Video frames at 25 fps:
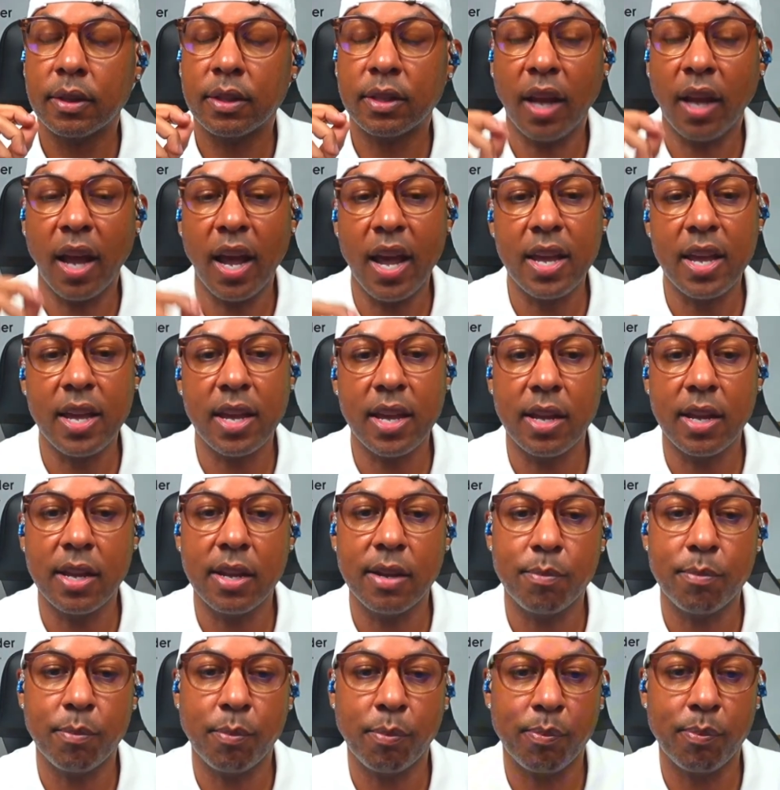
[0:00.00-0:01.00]

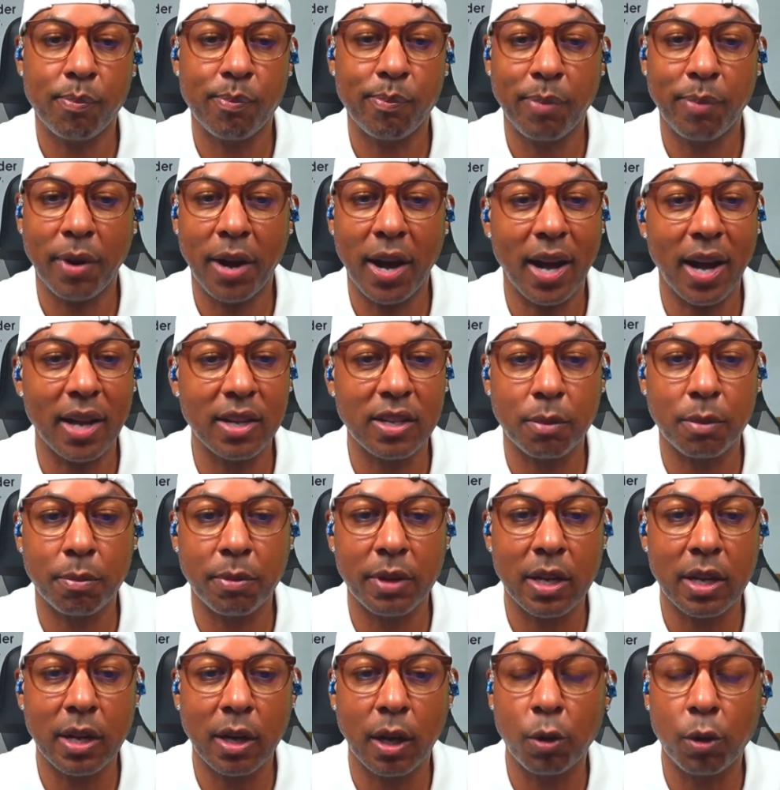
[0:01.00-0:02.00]
taken
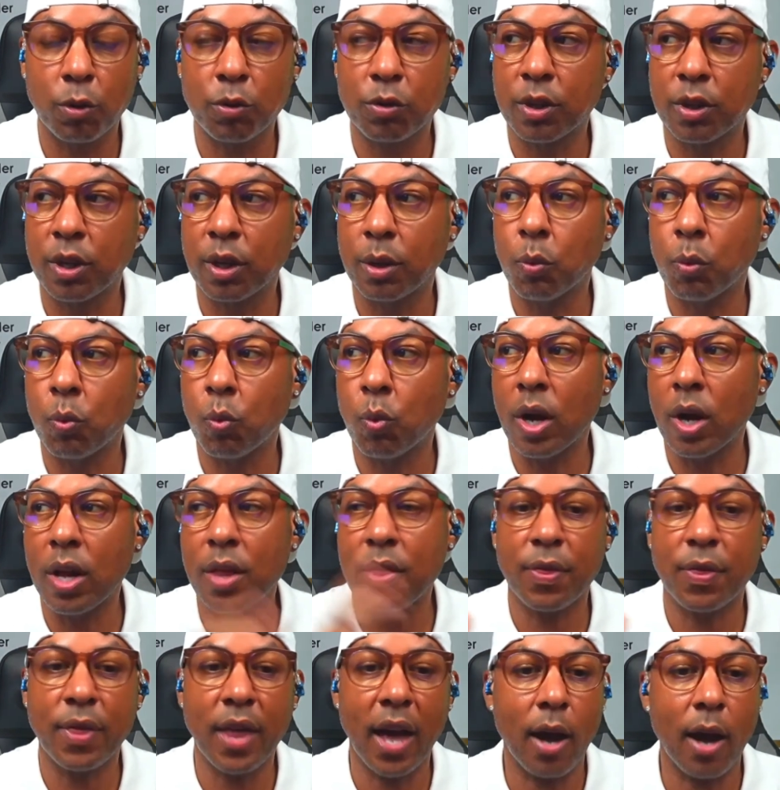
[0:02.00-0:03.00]
possibly close to
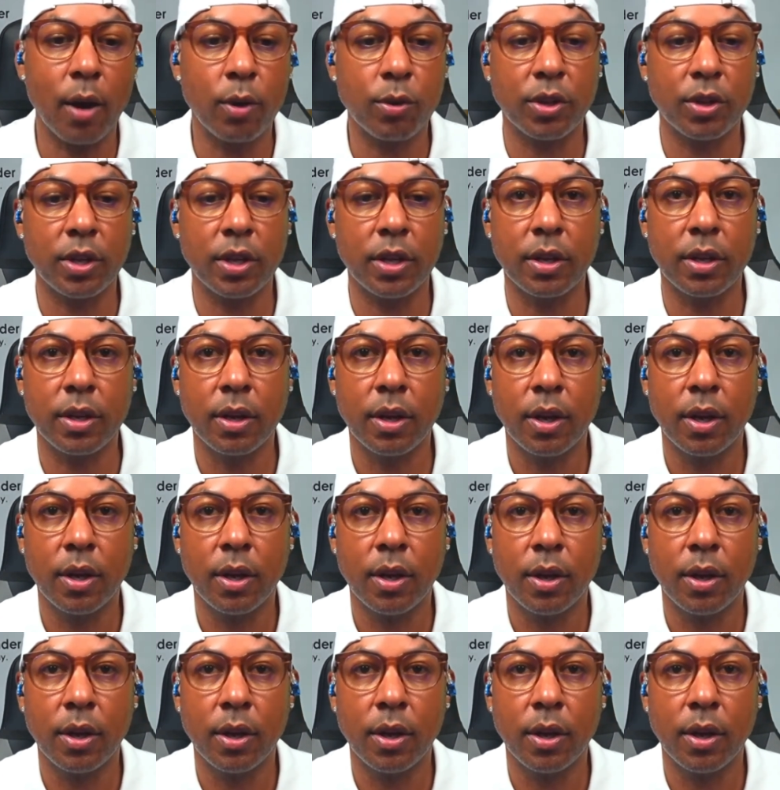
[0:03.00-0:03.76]
1,000